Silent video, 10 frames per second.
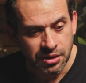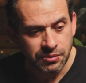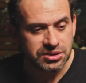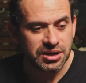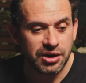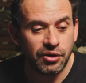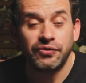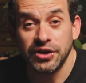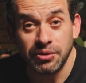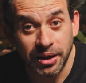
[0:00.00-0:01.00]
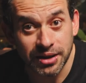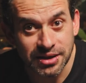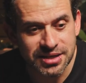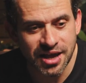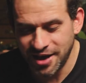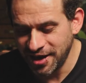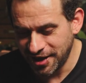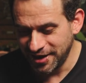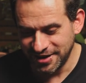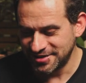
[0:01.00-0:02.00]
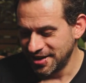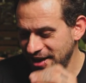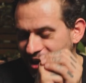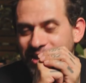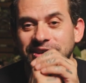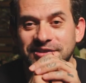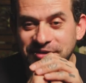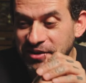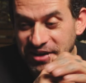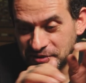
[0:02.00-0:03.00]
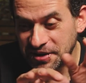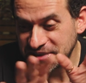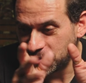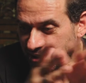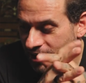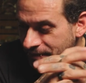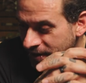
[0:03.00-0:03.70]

which I know a friend of mine does. he's crazy about that.